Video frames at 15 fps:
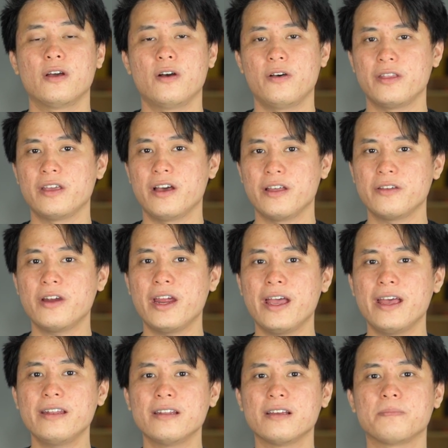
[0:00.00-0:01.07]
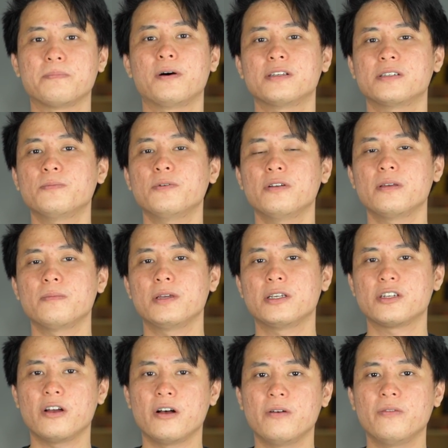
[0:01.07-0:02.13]
On the other hand, a possible
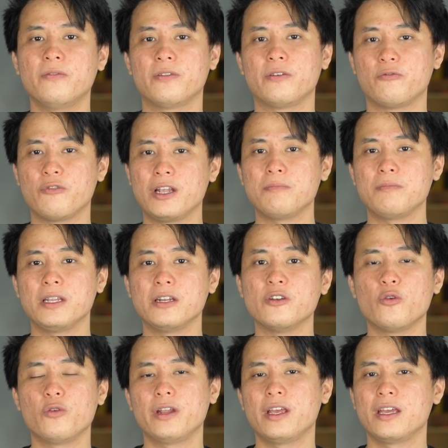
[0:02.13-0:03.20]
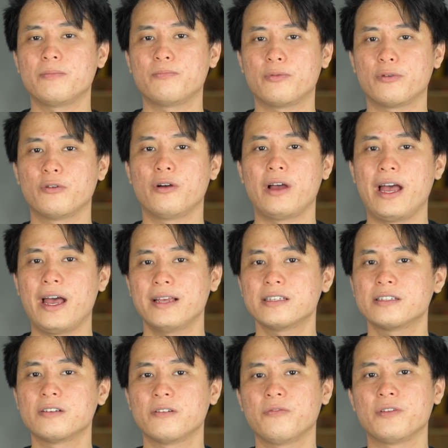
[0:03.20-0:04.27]
image of the Redmi Note 8 Pro
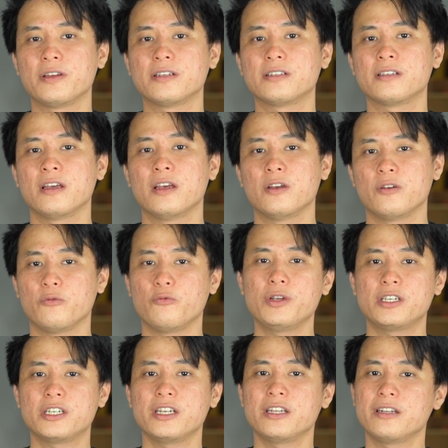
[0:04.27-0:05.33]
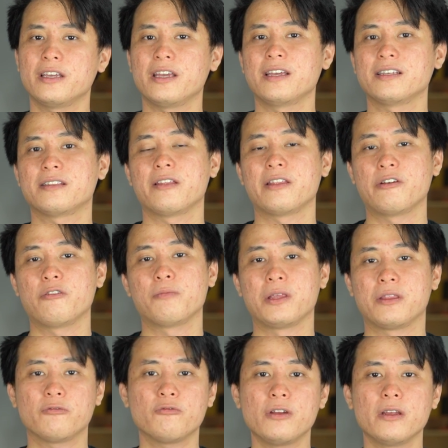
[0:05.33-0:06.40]
has surfaced, which indicates that there will be
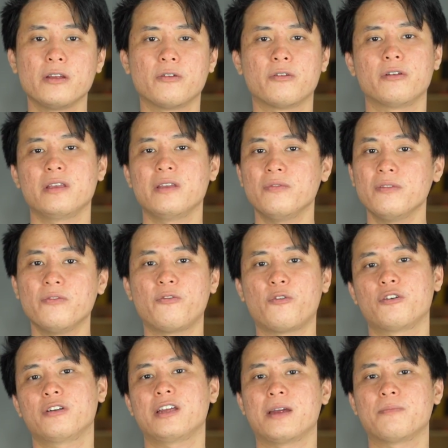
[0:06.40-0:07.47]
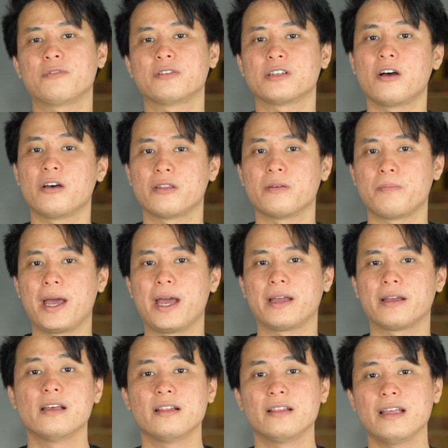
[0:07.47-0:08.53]
3 or even 4 cameras on the
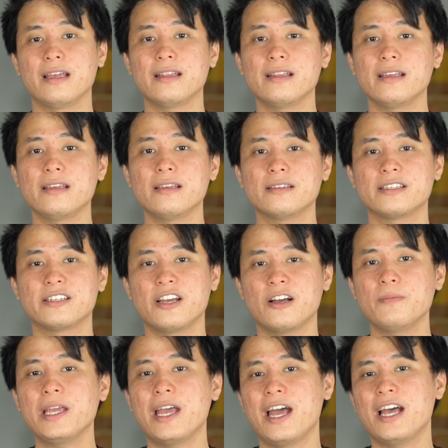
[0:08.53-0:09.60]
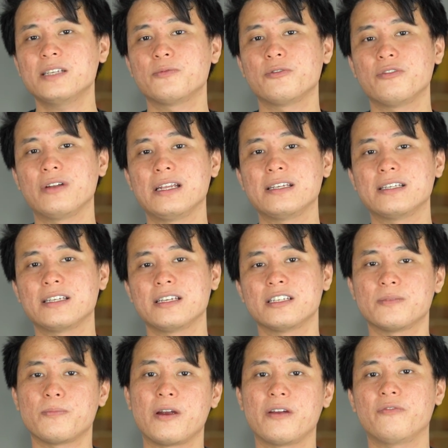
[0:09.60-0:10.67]
back. Lately, Xiaomi has been releasing
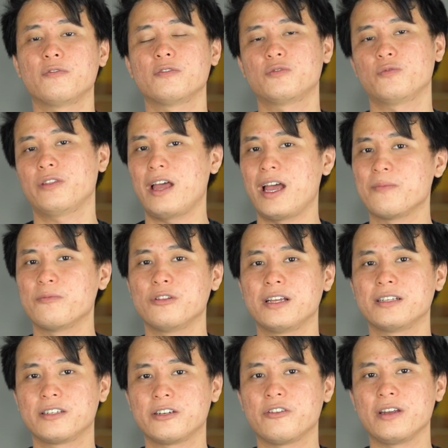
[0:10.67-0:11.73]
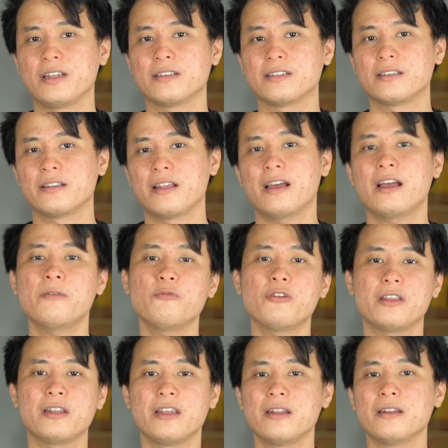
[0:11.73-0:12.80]
smartphones with AMOLED screens that come
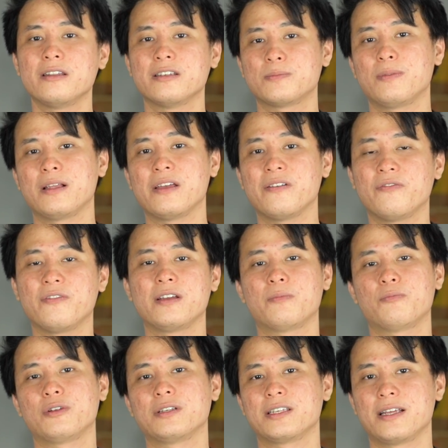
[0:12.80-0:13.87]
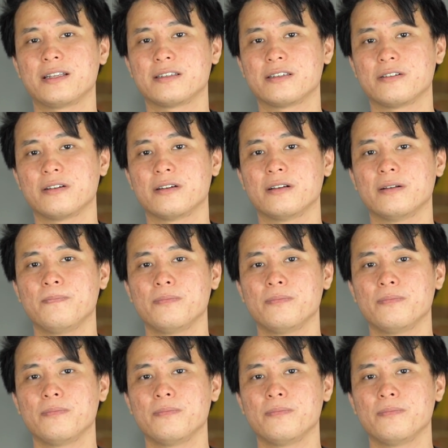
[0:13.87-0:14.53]
with an in-display fingerprint sensor.